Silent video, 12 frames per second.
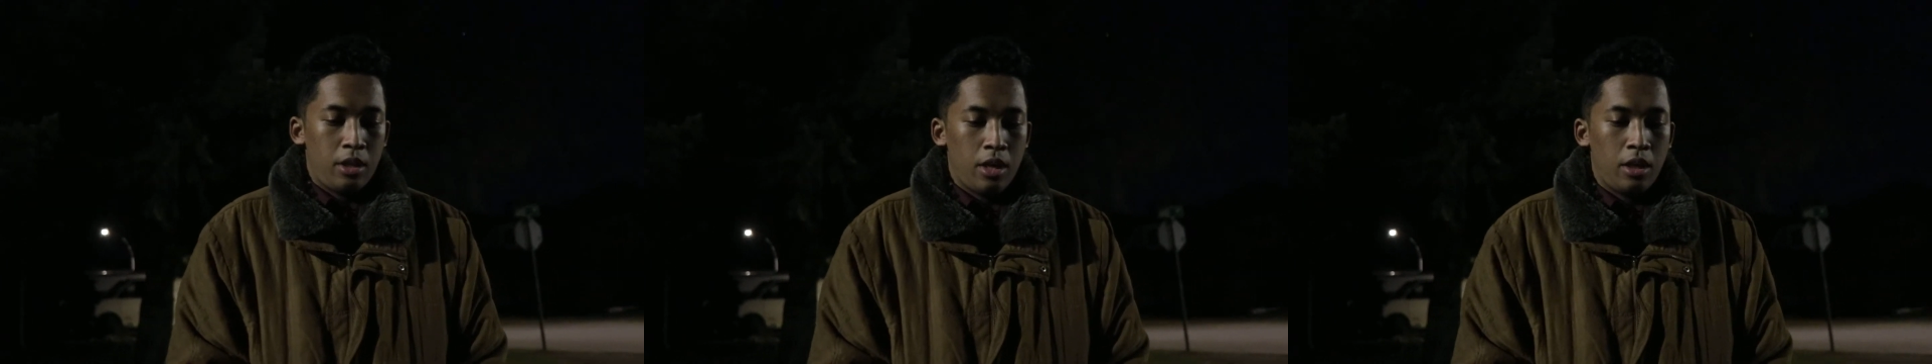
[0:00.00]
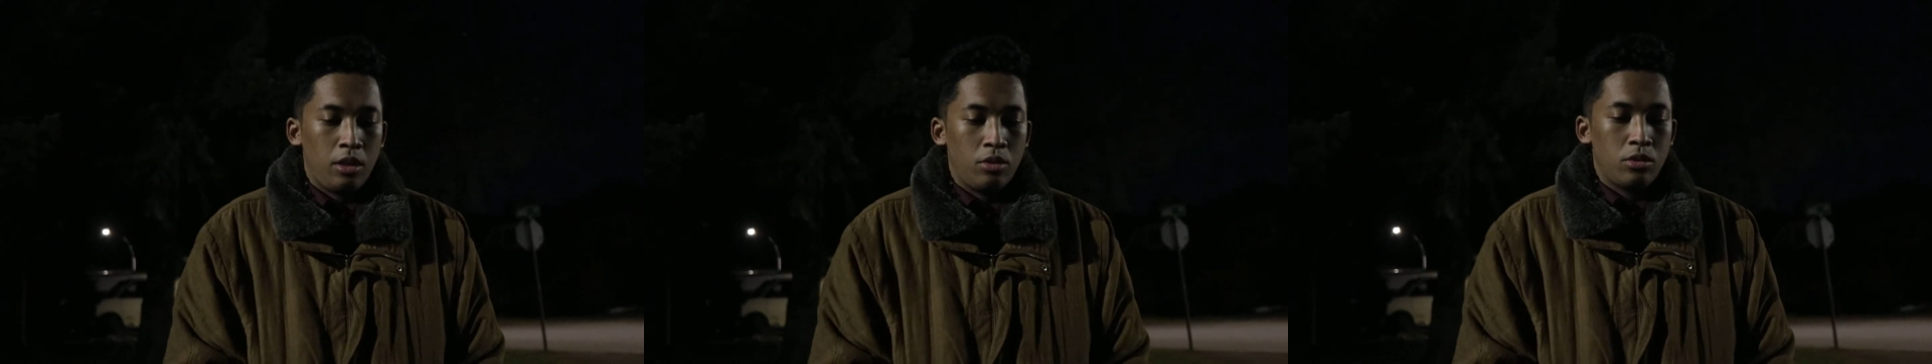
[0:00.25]

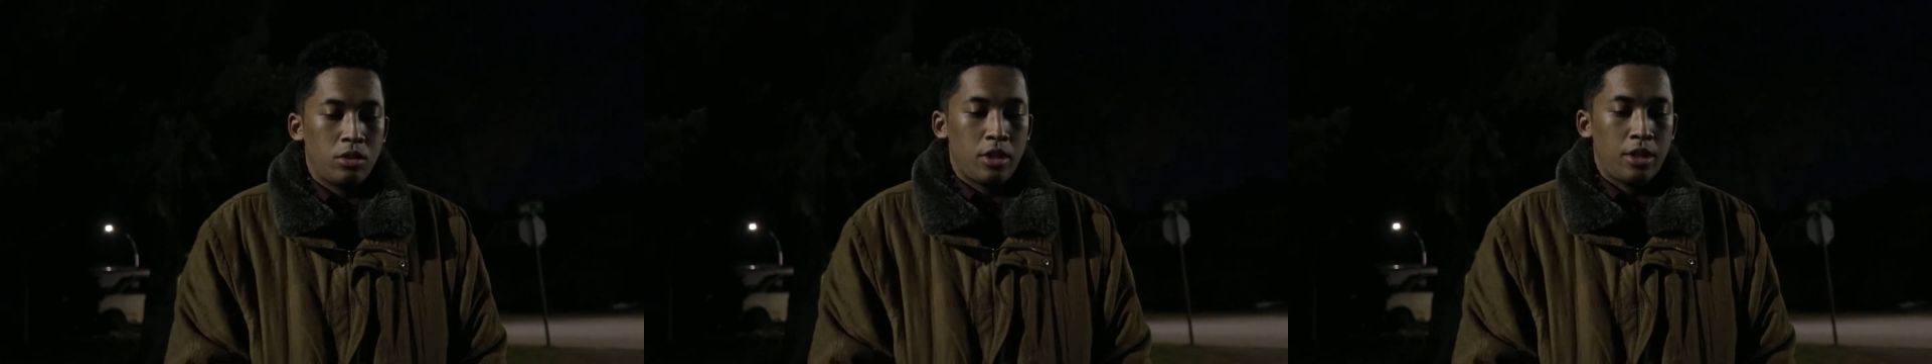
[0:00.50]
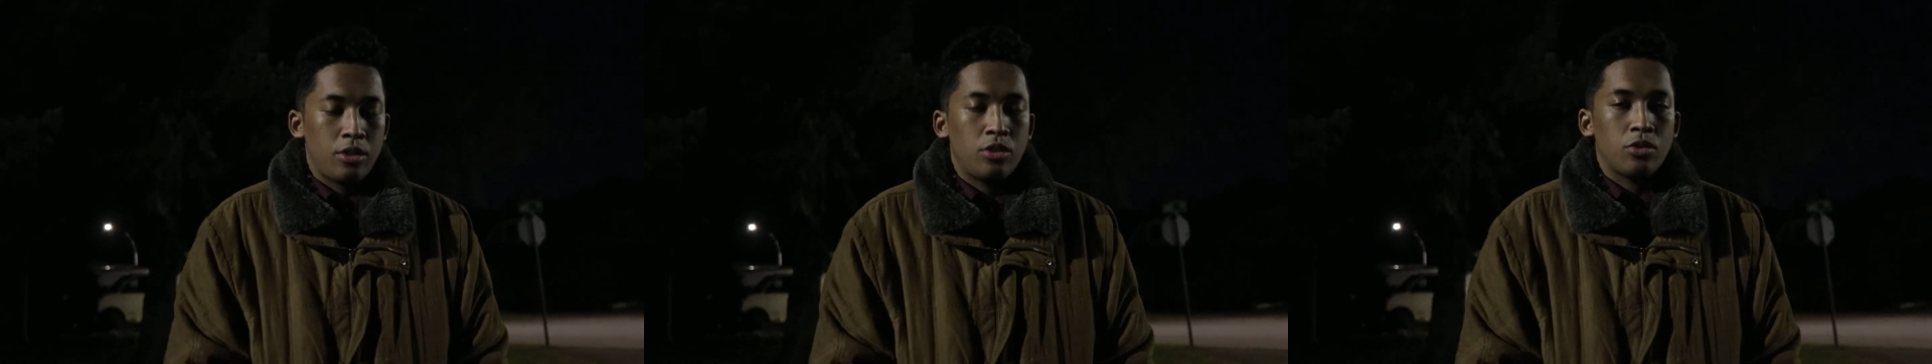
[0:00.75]
that you
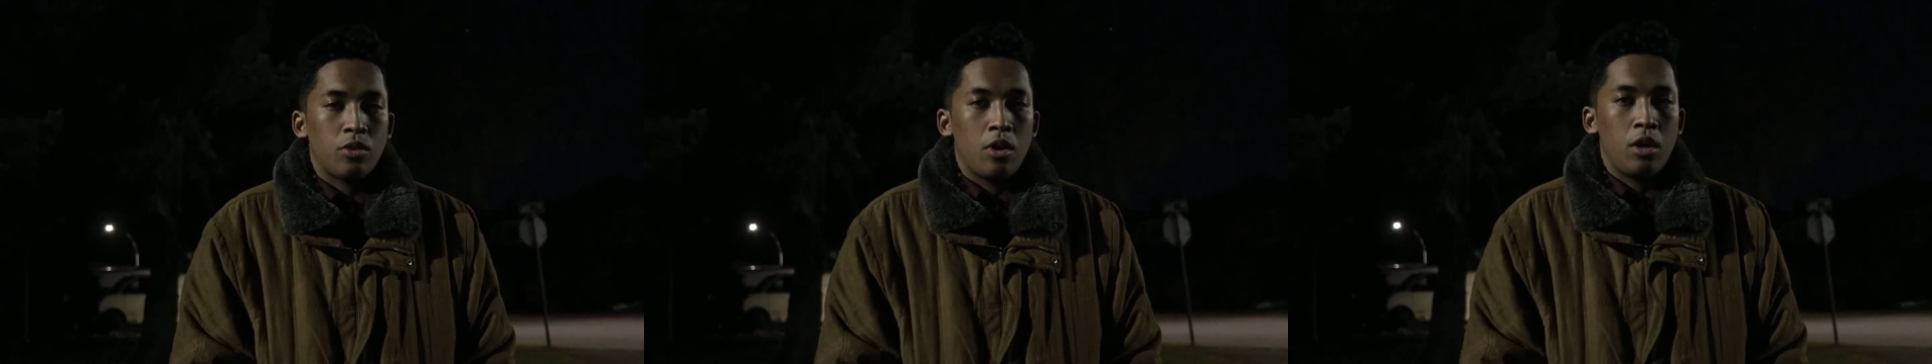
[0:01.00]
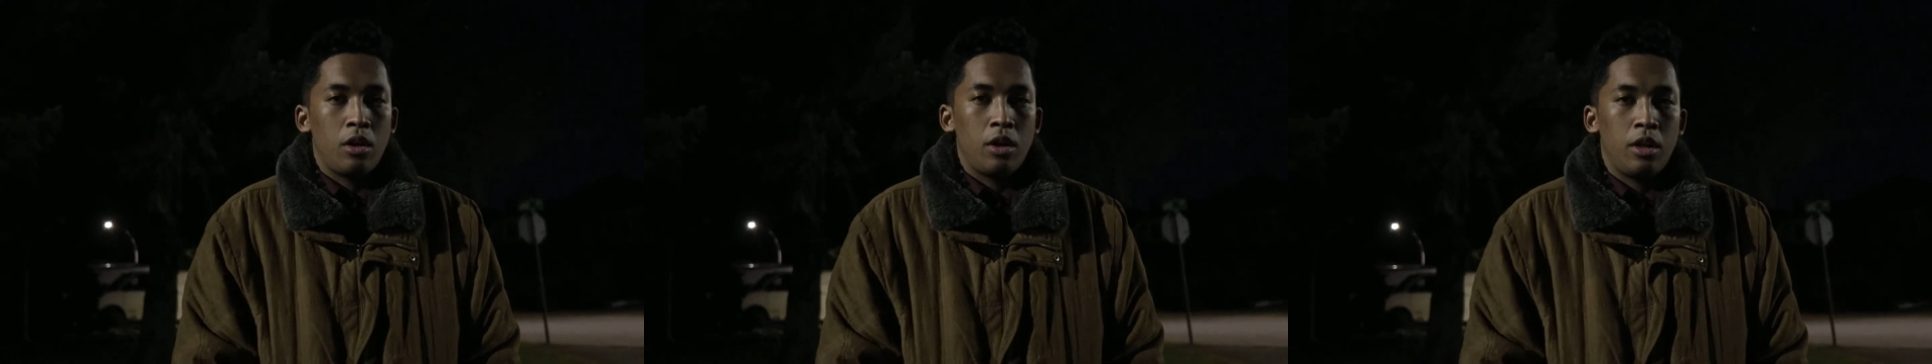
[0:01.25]
stay
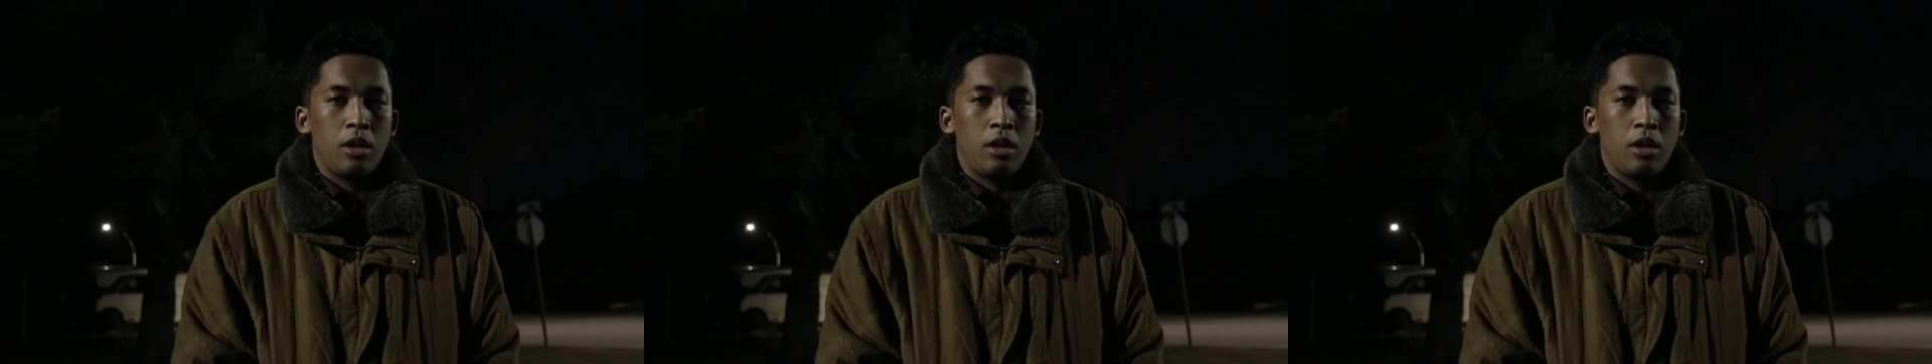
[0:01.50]
strong